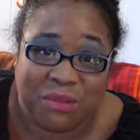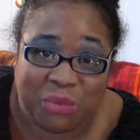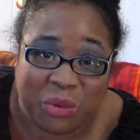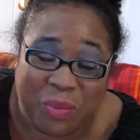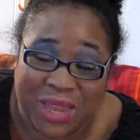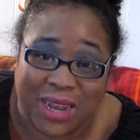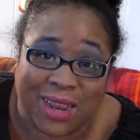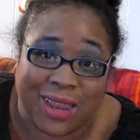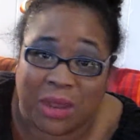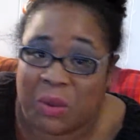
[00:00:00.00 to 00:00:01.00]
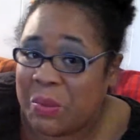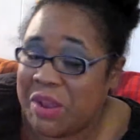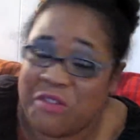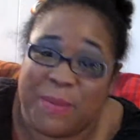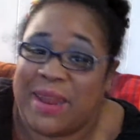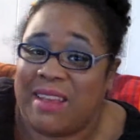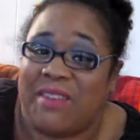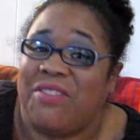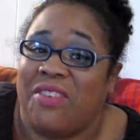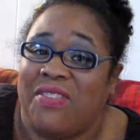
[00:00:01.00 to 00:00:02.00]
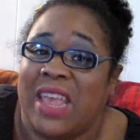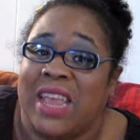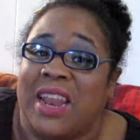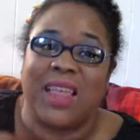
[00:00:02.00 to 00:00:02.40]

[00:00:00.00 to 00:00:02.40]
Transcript: repeating what everybody else has said.